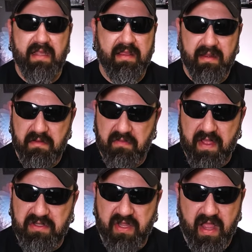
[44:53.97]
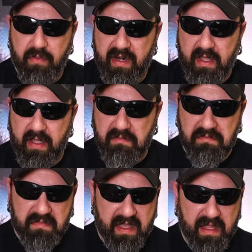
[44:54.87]
and then eventually I want to
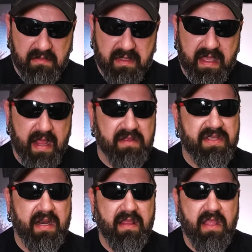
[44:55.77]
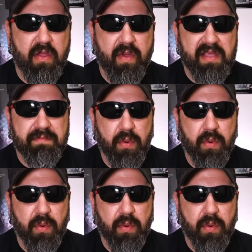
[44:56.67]
kind of get outside of the U.S.